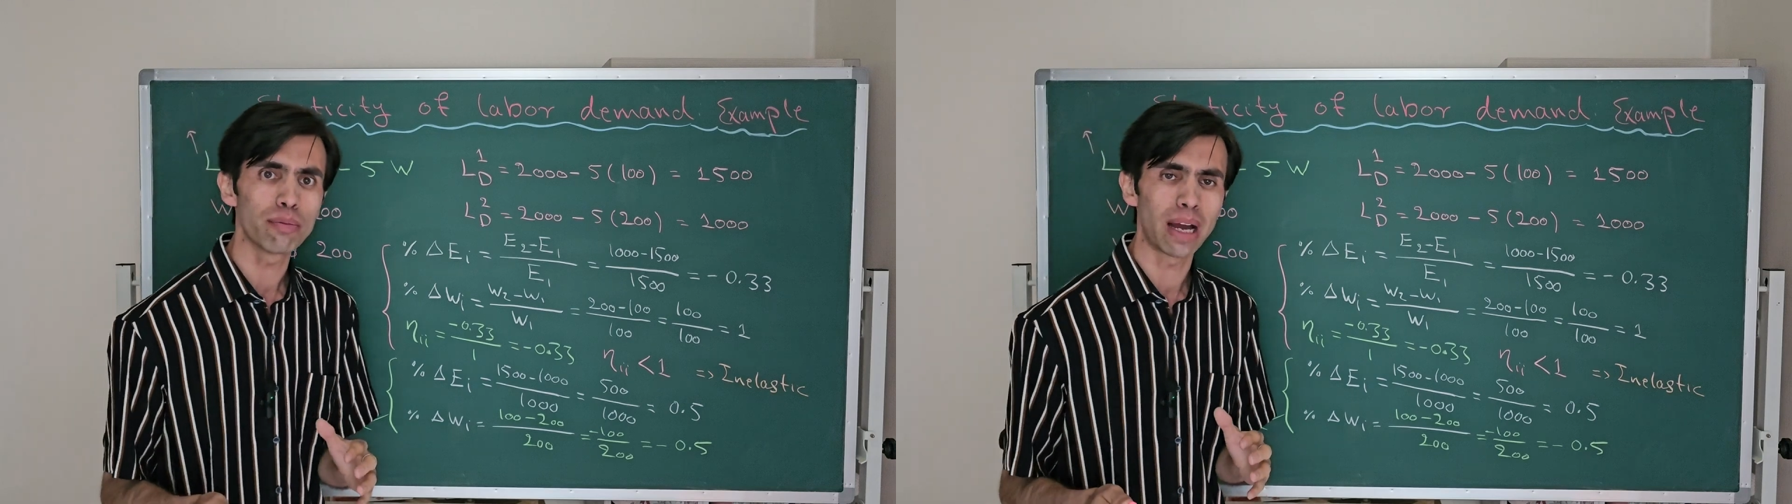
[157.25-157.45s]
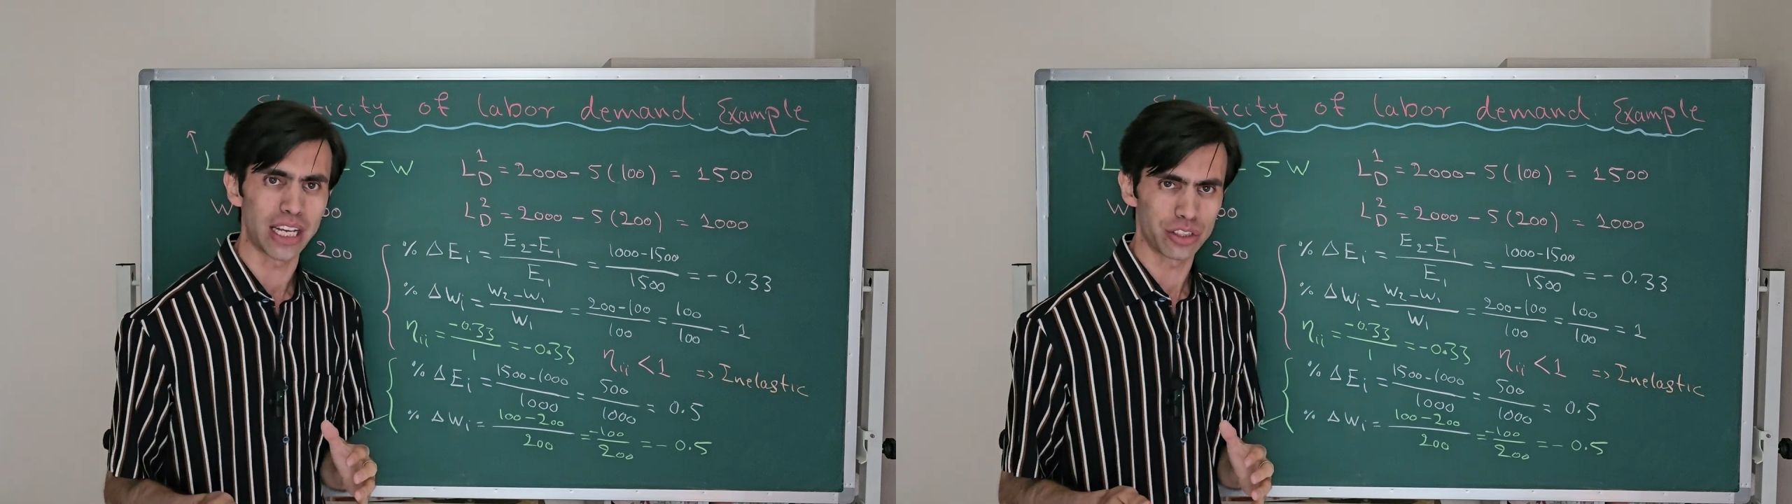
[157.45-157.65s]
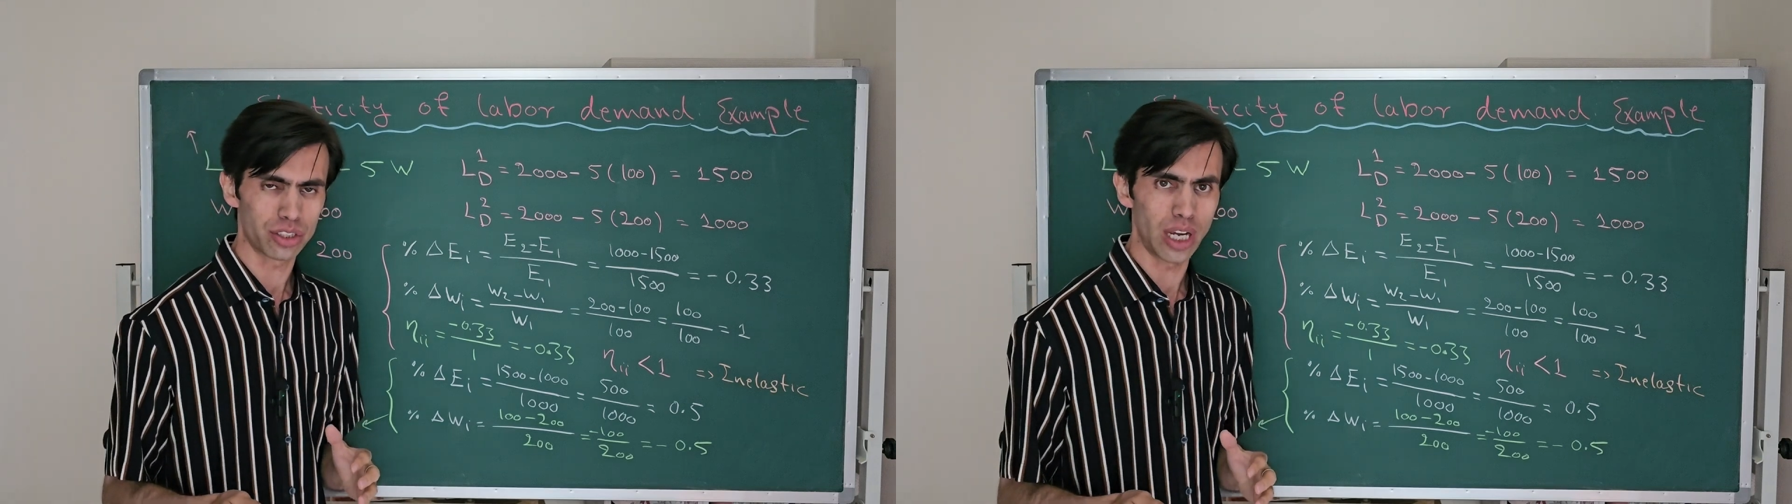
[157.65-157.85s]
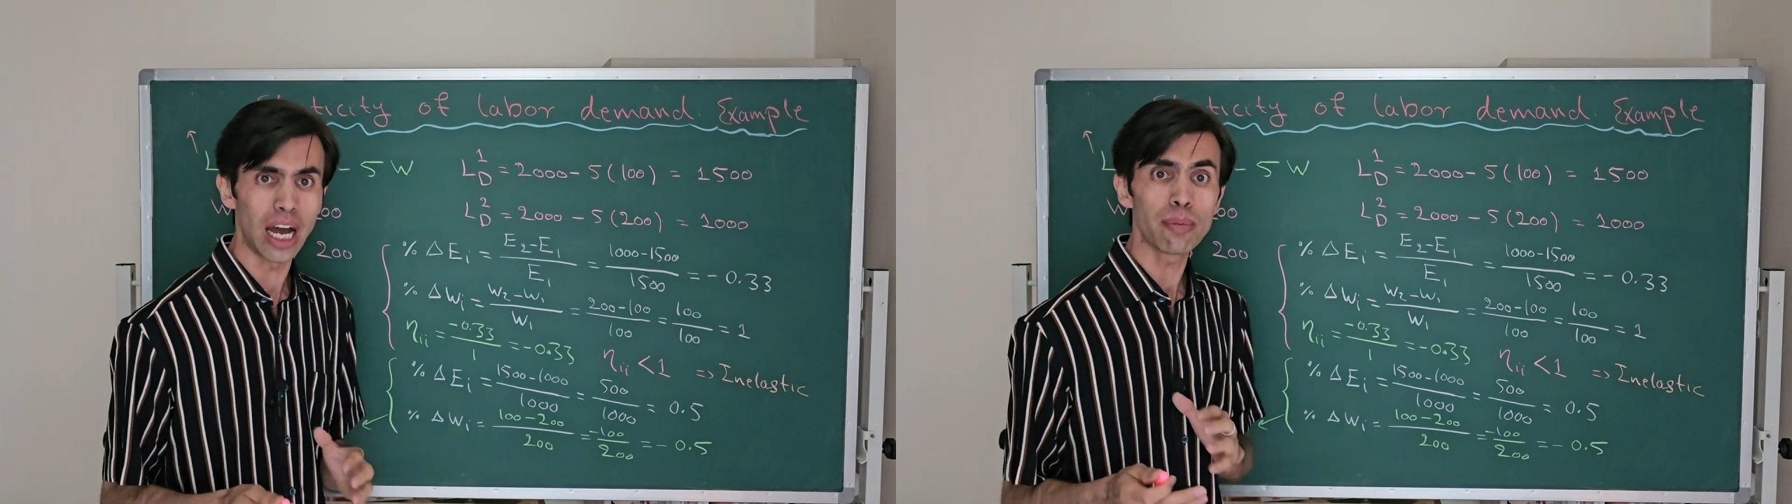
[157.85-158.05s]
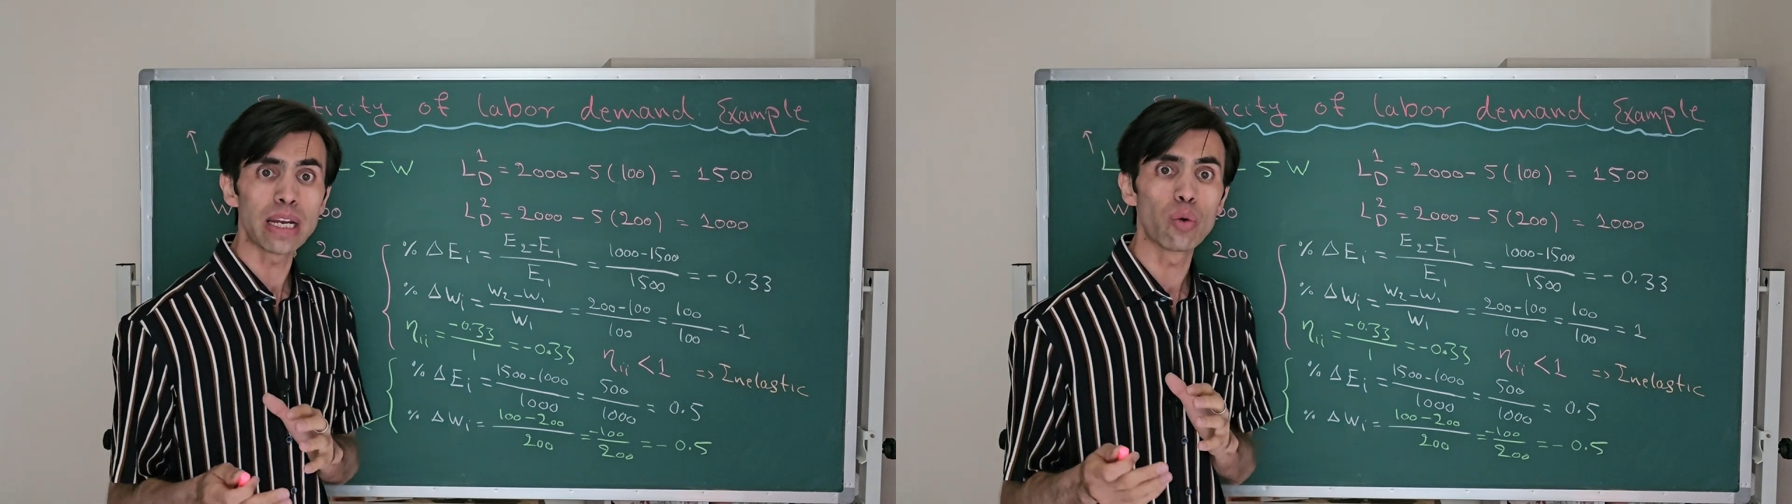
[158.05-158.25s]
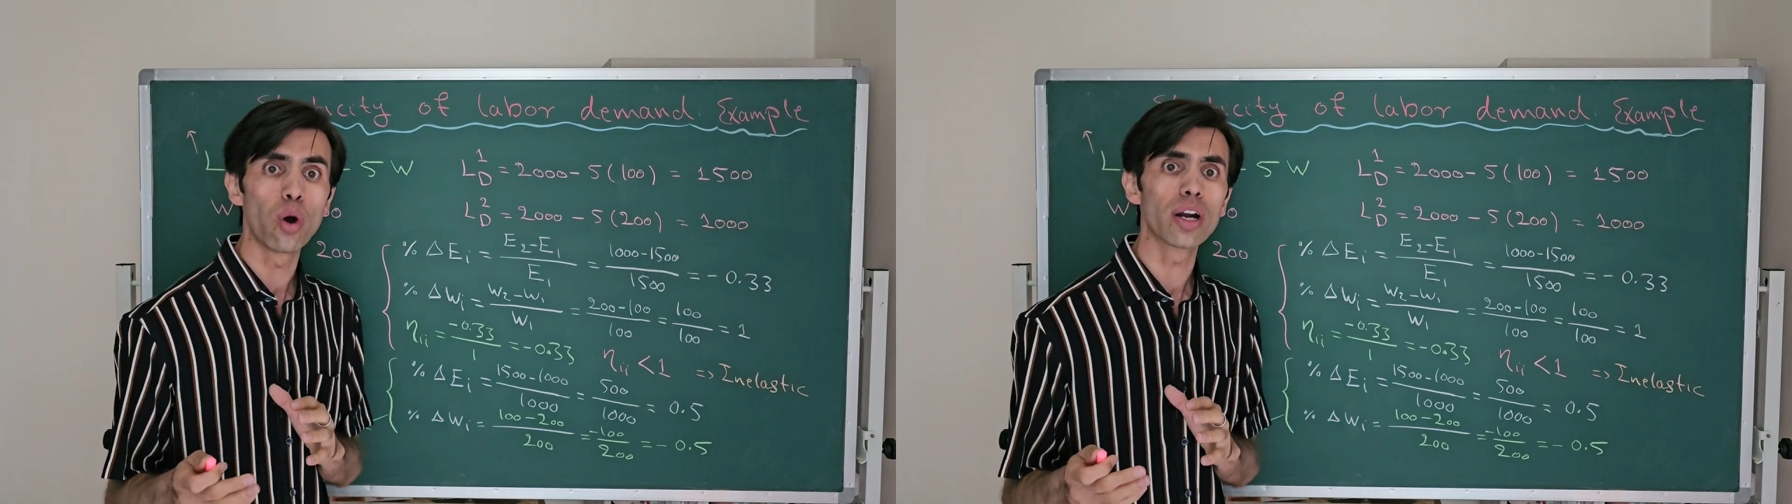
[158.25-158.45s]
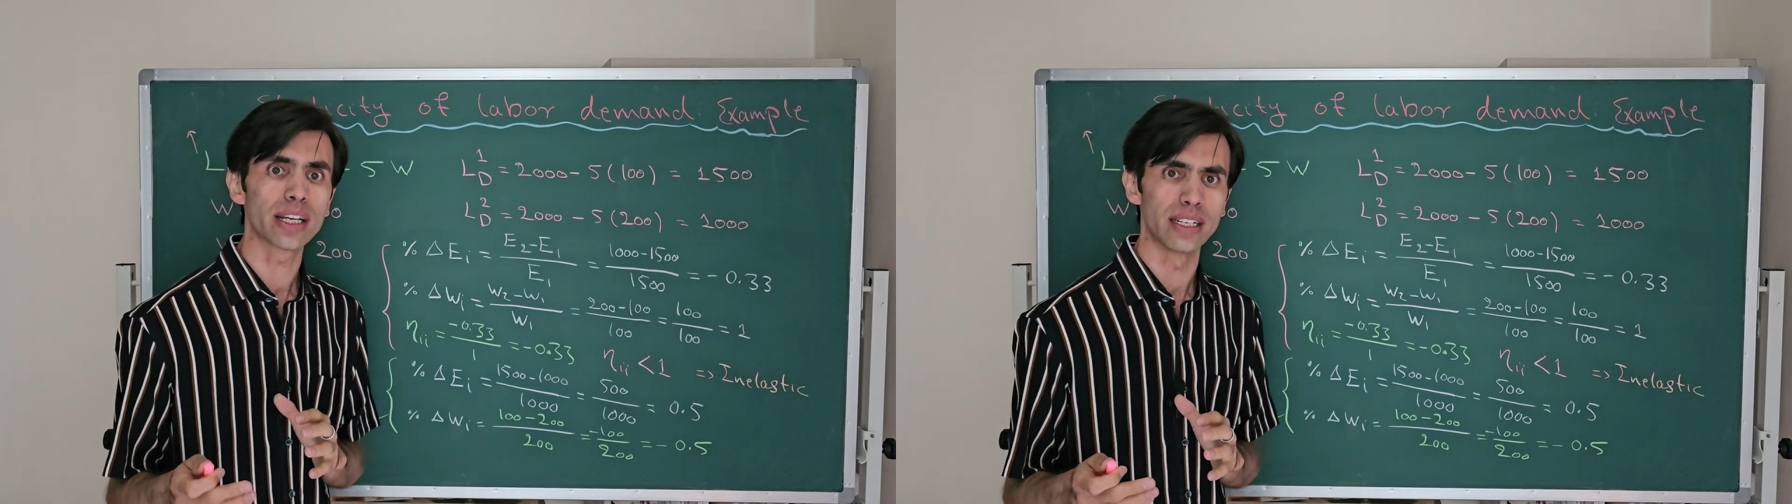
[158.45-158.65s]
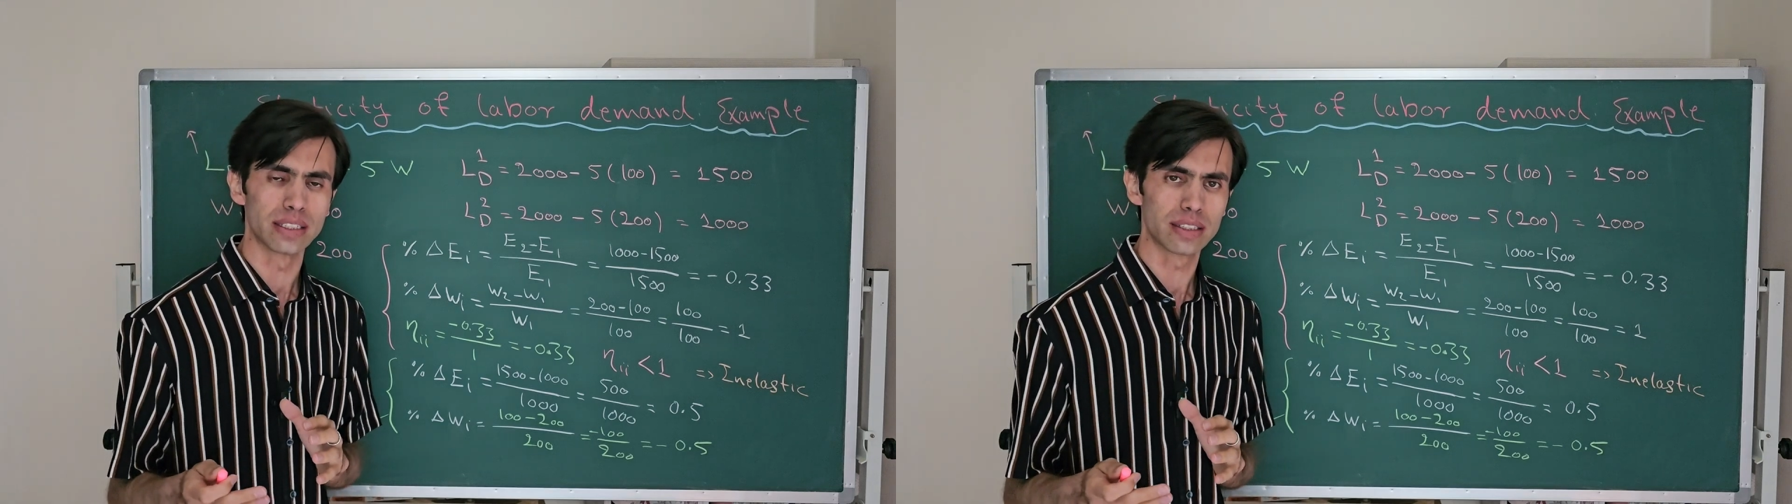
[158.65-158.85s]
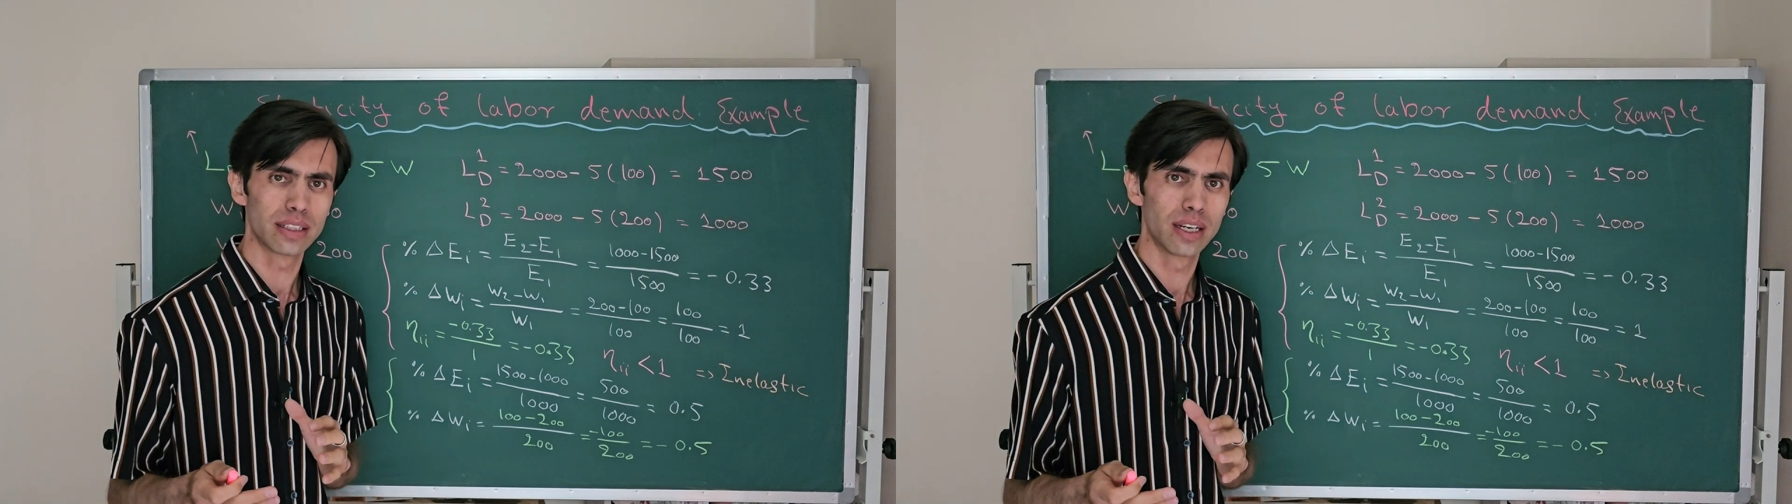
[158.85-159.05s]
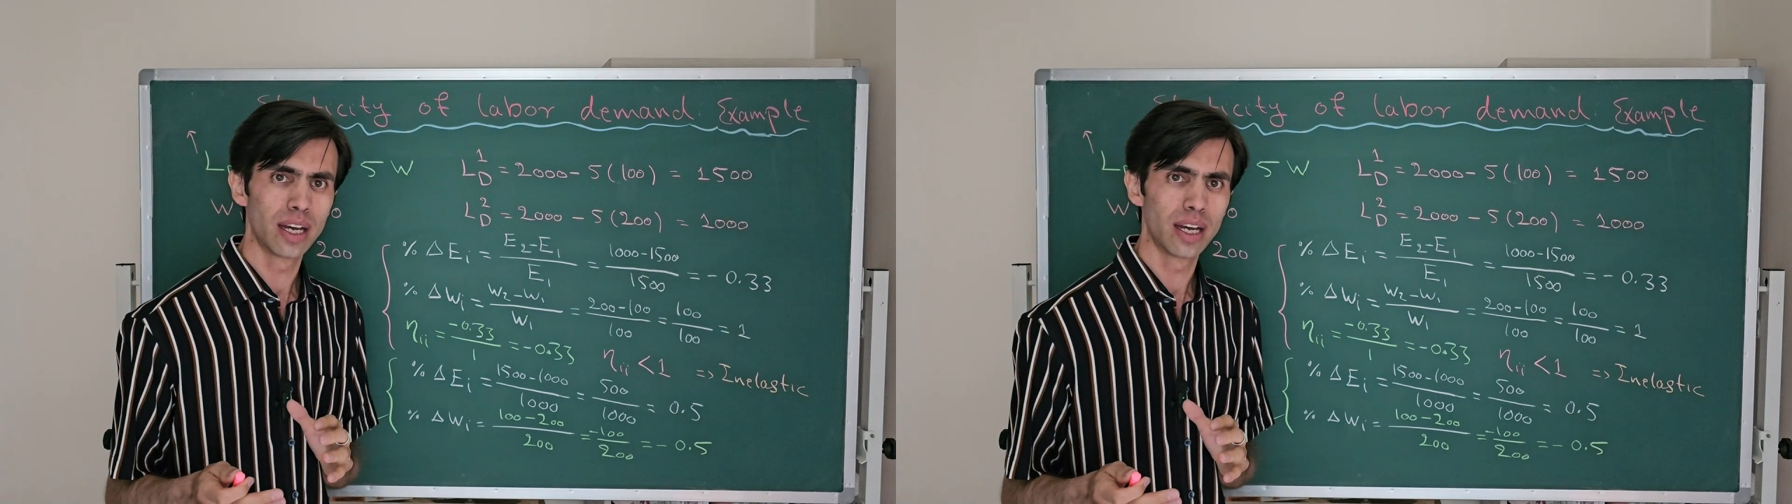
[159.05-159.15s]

many workers